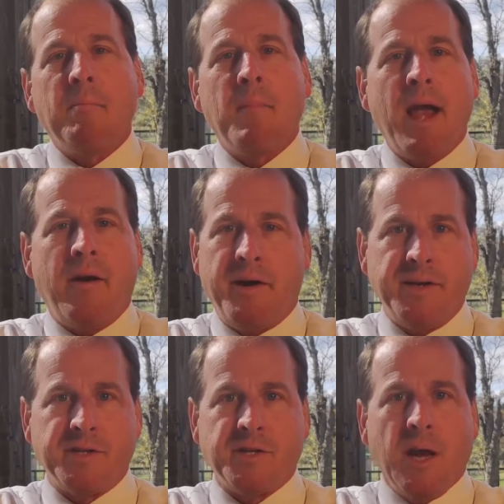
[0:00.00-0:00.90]
a
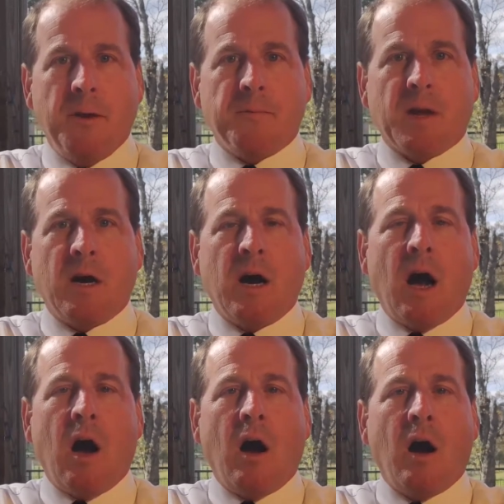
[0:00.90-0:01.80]
marriage.
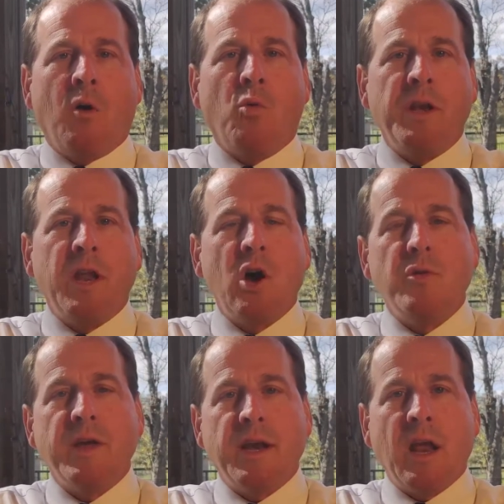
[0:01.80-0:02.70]
We know
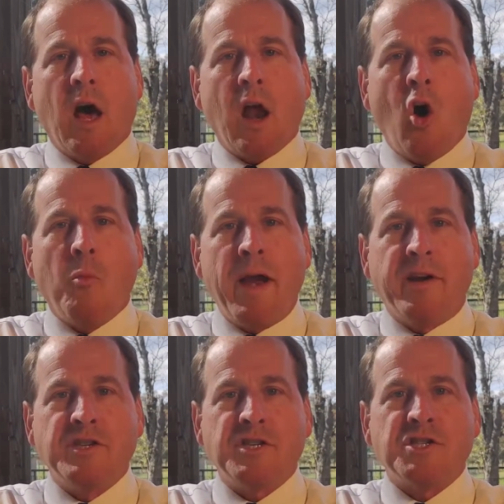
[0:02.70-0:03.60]
that not all
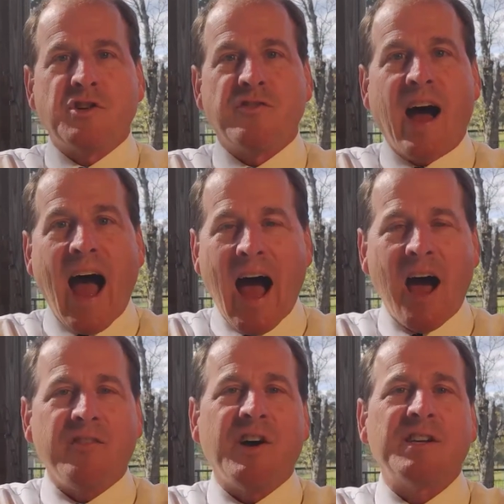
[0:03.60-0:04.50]
marriages
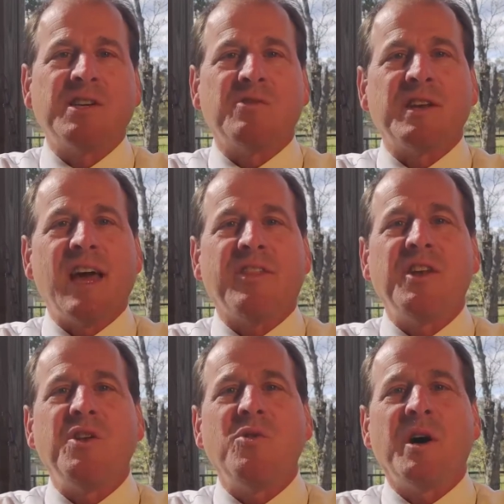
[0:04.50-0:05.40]
survive until death
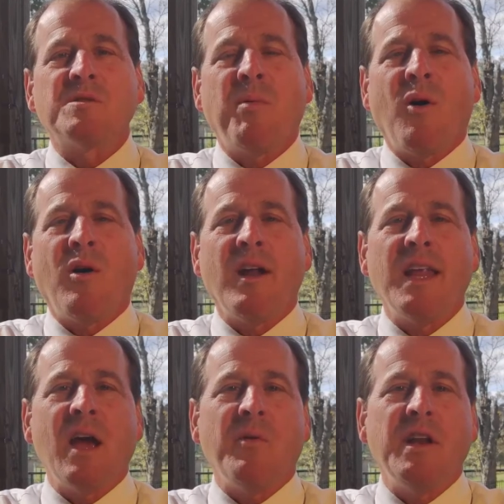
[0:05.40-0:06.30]
do us part,
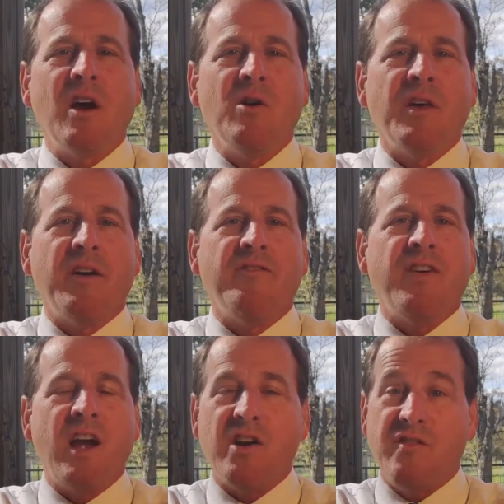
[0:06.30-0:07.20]
and yet we know that
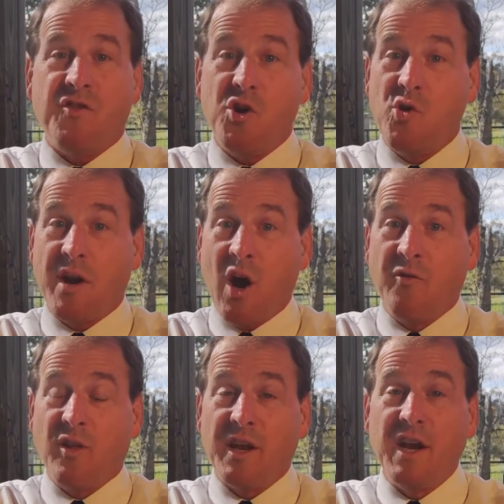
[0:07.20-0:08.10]
very few, and
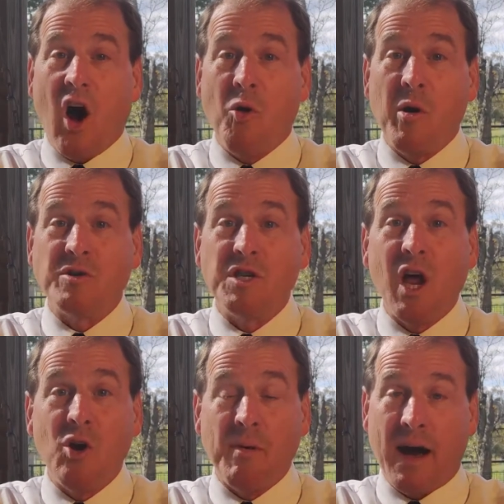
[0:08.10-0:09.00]
hopefully almost
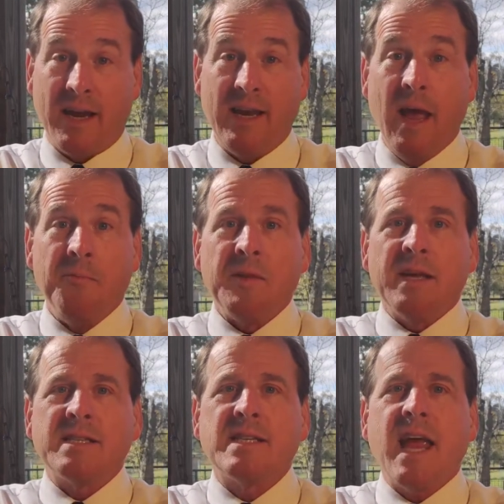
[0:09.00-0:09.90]
nobody,
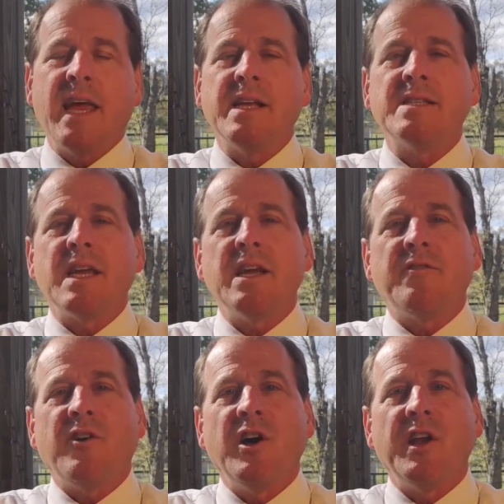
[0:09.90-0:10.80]
stands
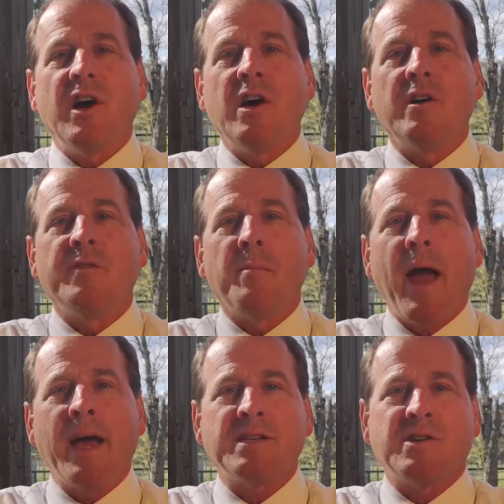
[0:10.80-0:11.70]
in front of the
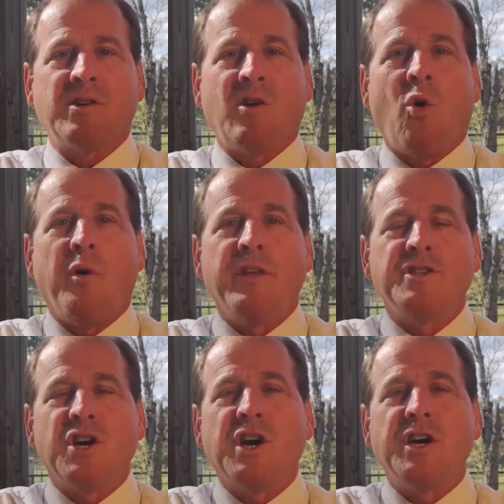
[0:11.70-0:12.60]
pastor or the
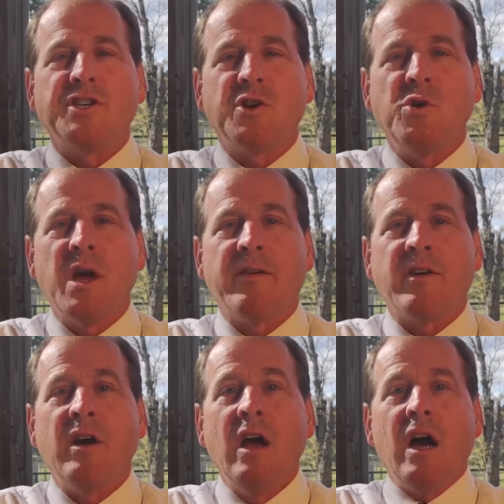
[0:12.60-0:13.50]
judge or
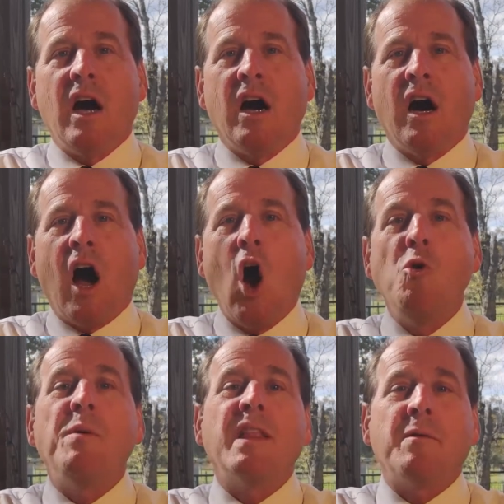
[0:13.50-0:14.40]
whoever,
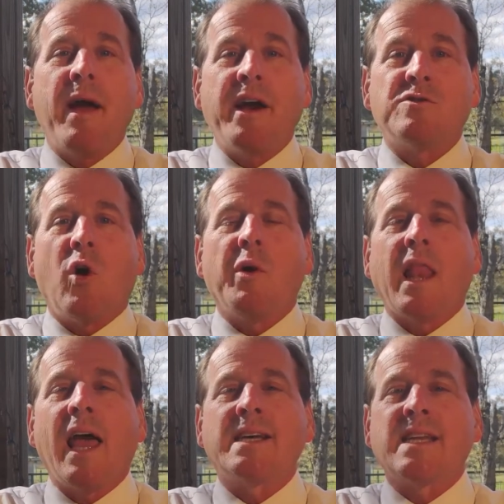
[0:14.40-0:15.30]
hoping that marriage will only
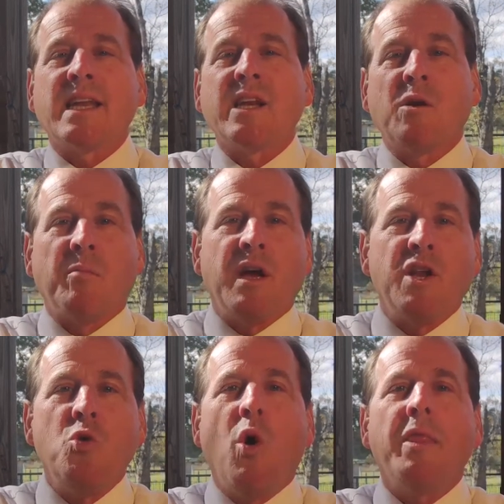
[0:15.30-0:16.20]
last a little bit.
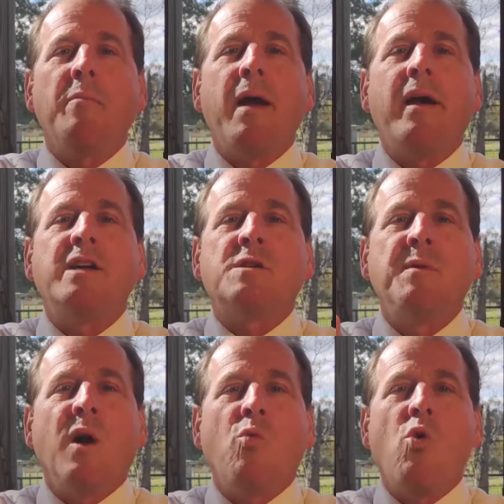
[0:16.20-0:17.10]
You want the marriage to
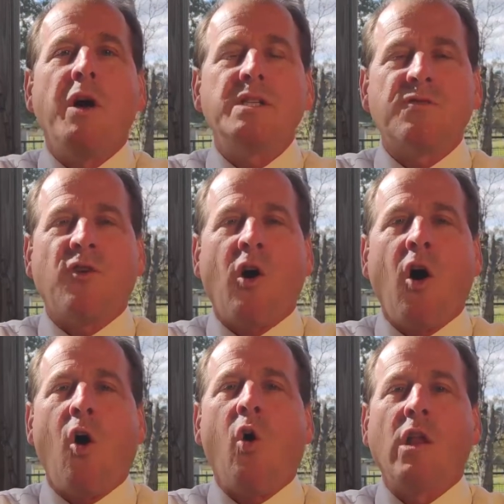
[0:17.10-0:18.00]
be a
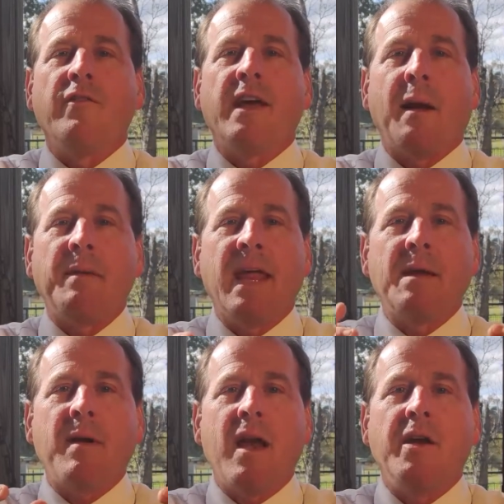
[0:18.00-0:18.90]
once-for-all event. I'm
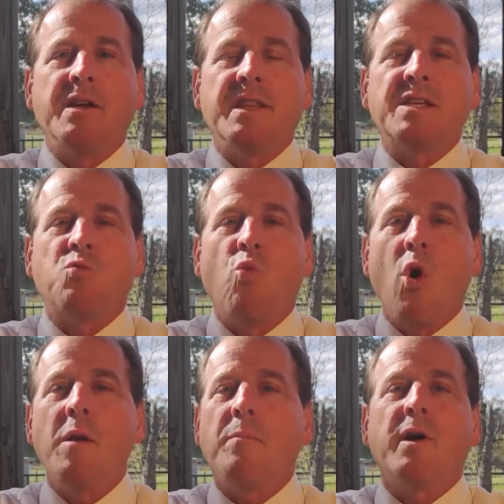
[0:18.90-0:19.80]
getting married to this
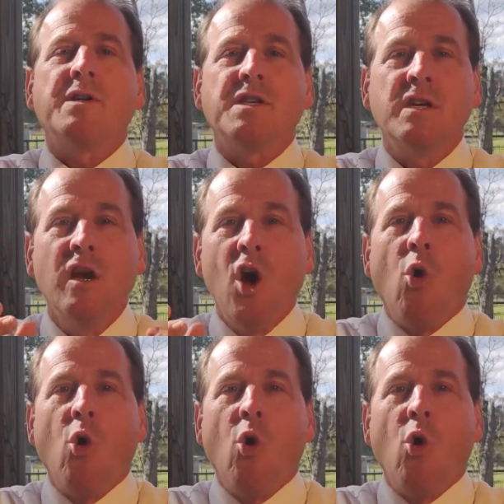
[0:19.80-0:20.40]
one person